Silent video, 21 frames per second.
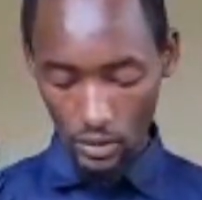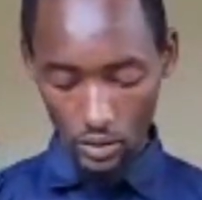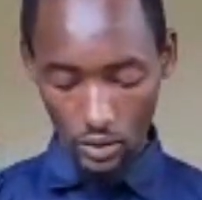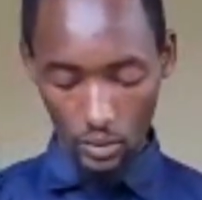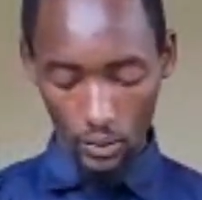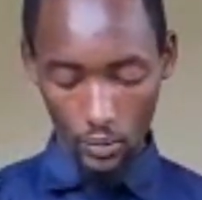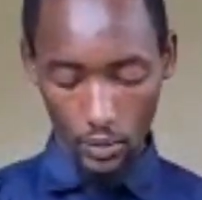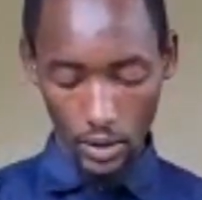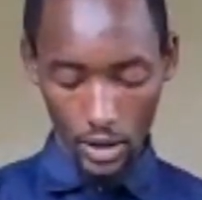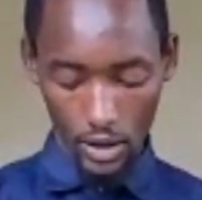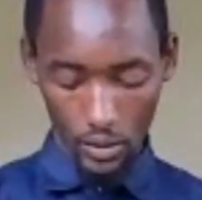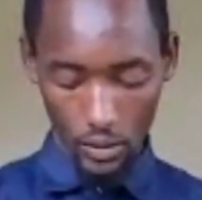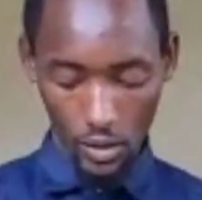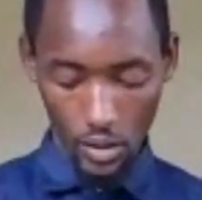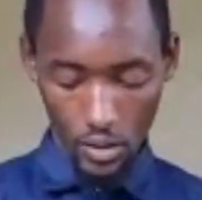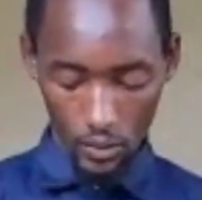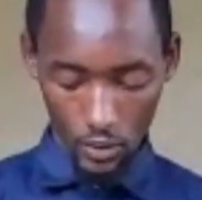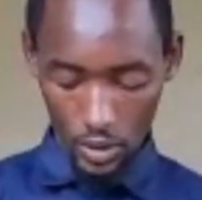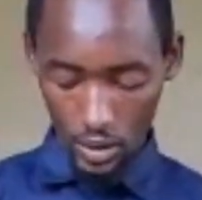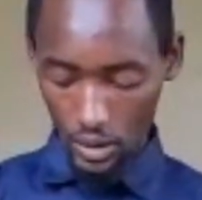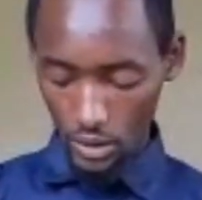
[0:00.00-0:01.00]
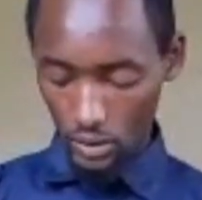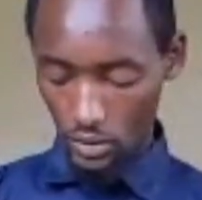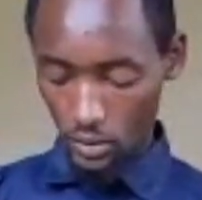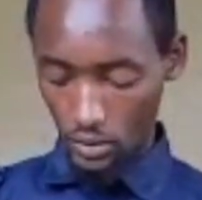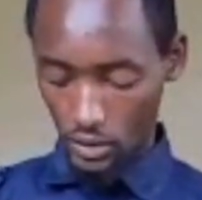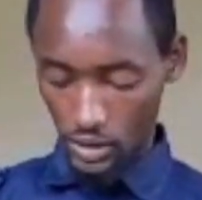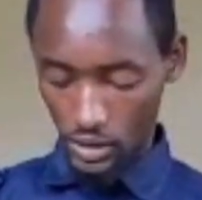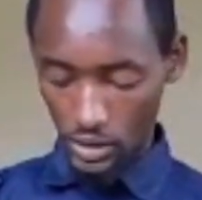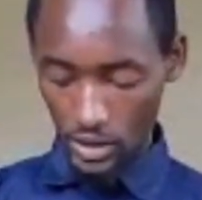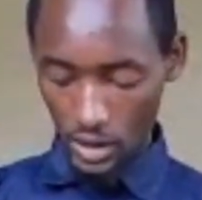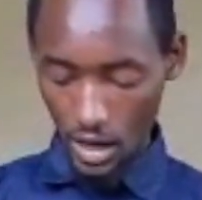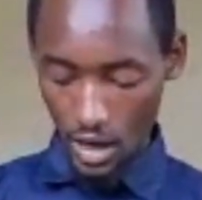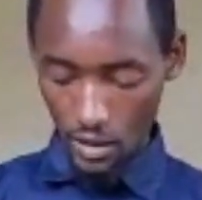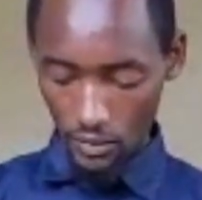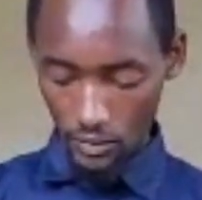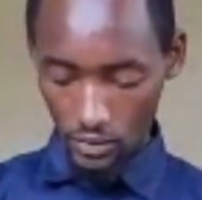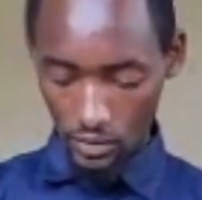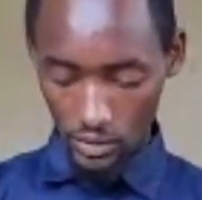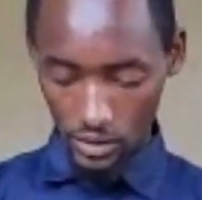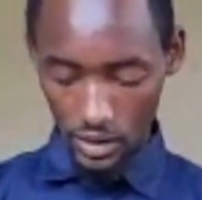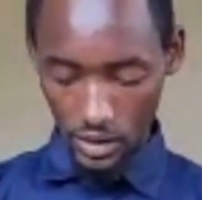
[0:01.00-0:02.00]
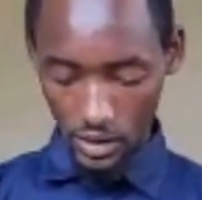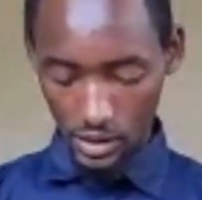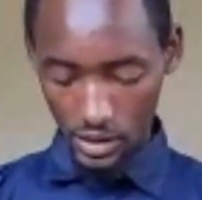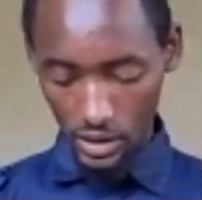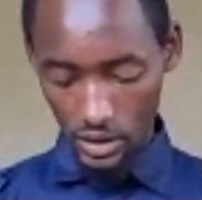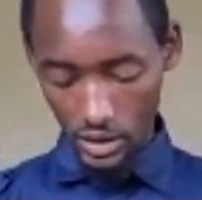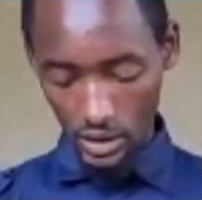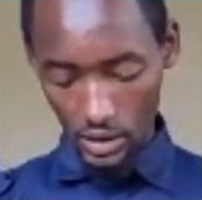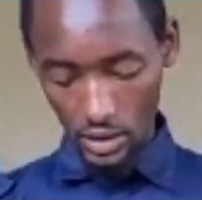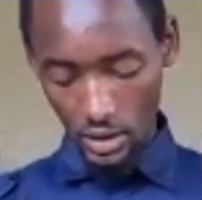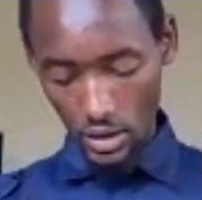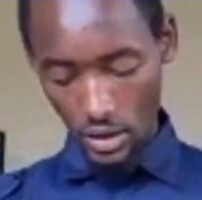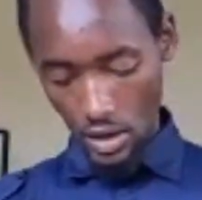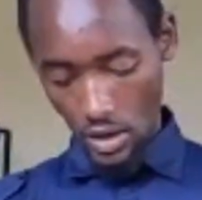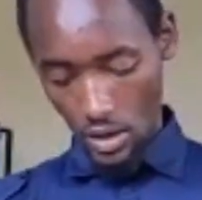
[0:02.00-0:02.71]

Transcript: So we are going to see how to test it.